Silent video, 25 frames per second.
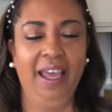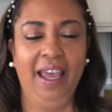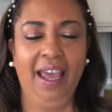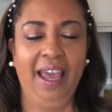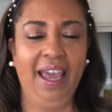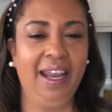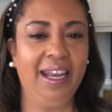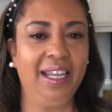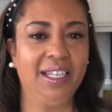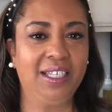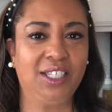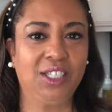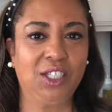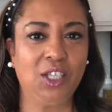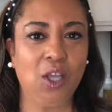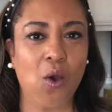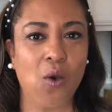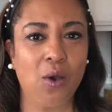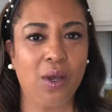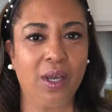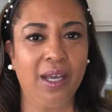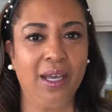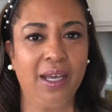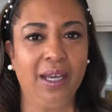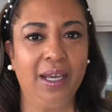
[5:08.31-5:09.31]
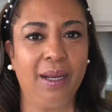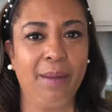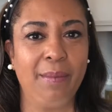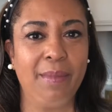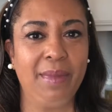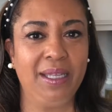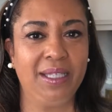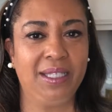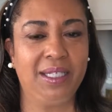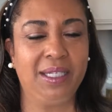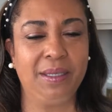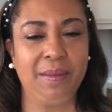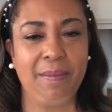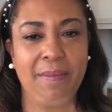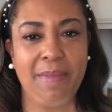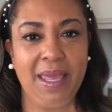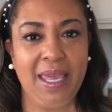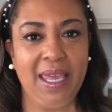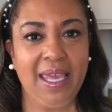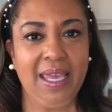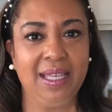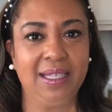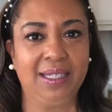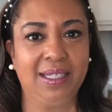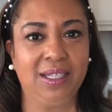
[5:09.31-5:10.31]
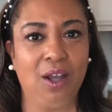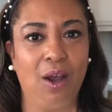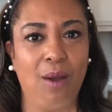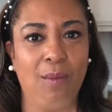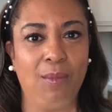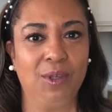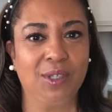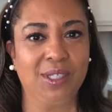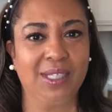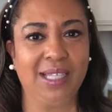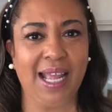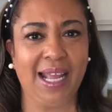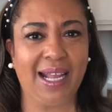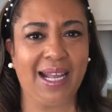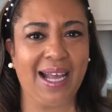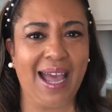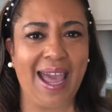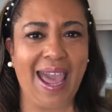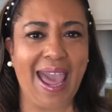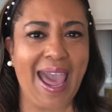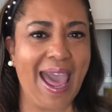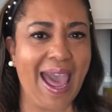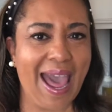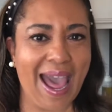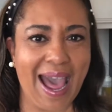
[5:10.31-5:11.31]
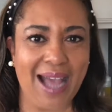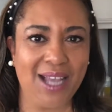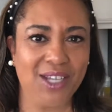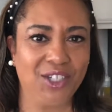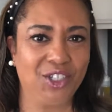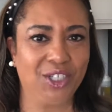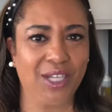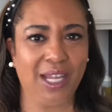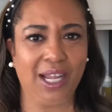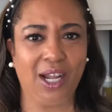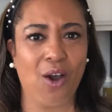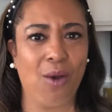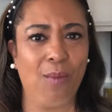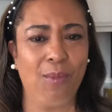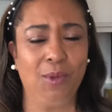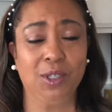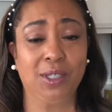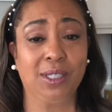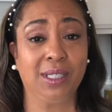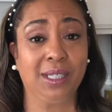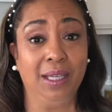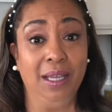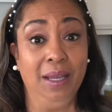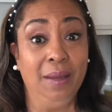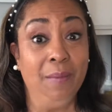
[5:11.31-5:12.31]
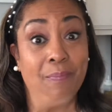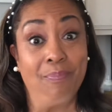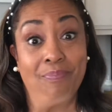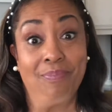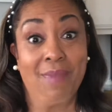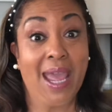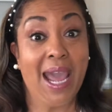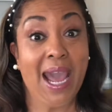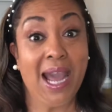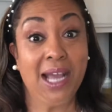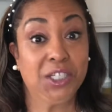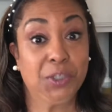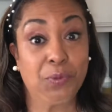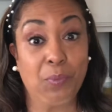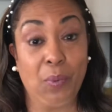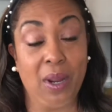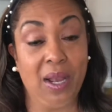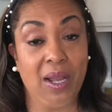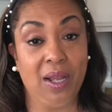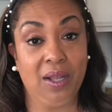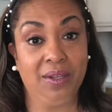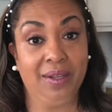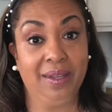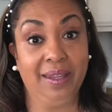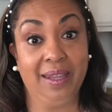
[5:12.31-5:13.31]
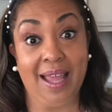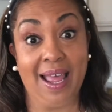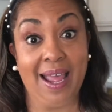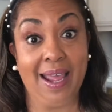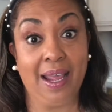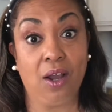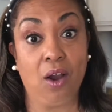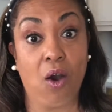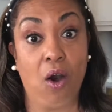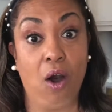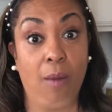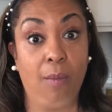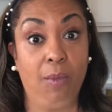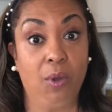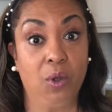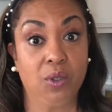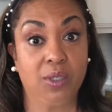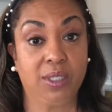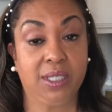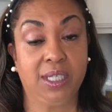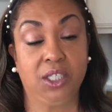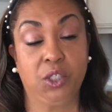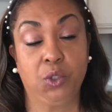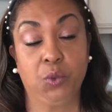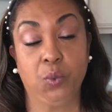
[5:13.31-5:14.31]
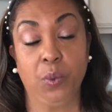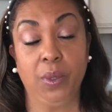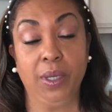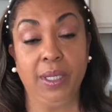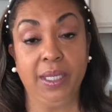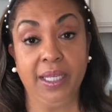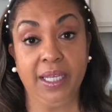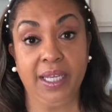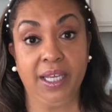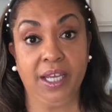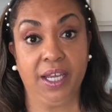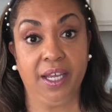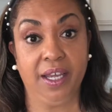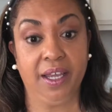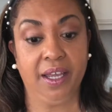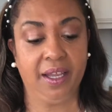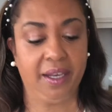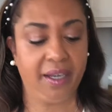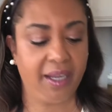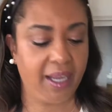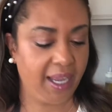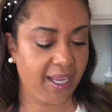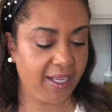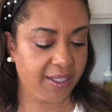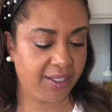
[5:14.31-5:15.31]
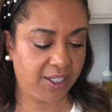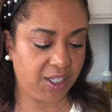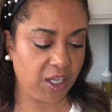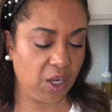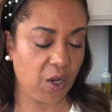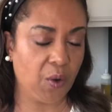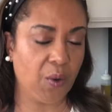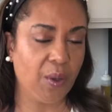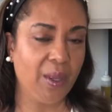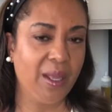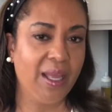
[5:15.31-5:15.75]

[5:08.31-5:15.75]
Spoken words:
And it's so good. I mean, to me, it's almost like a hash, like almost hash brown, like almost. It's really good. And so